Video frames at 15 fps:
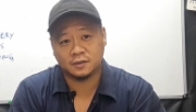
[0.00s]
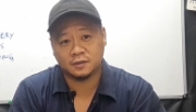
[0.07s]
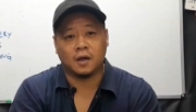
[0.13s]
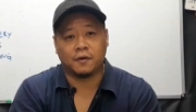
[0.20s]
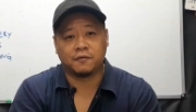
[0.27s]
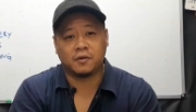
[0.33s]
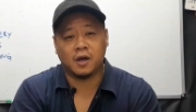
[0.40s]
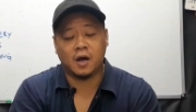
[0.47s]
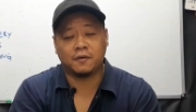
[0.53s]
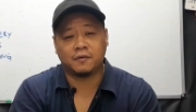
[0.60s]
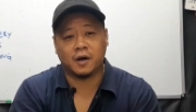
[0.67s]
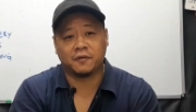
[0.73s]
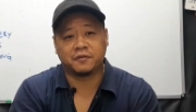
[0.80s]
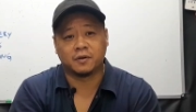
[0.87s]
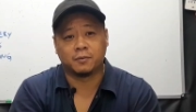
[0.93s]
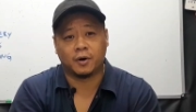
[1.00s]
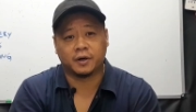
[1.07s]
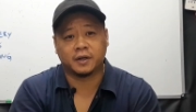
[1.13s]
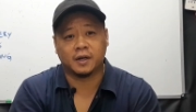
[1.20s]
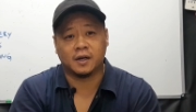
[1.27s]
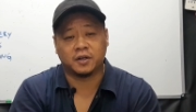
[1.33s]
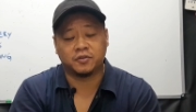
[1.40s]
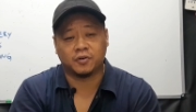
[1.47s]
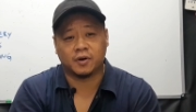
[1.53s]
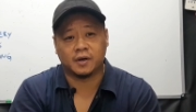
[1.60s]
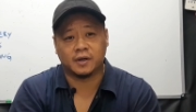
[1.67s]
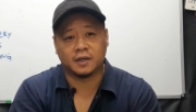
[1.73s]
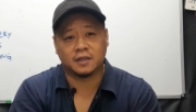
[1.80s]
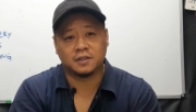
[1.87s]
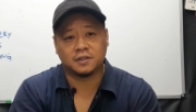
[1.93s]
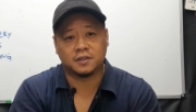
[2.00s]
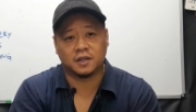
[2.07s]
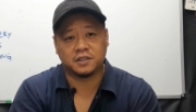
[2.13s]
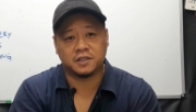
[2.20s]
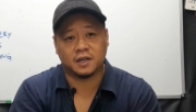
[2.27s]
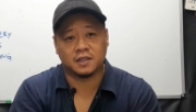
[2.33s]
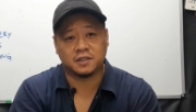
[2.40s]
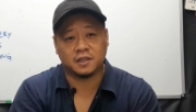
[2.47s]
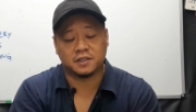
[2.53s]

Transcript: If you have aftermarket electronics such as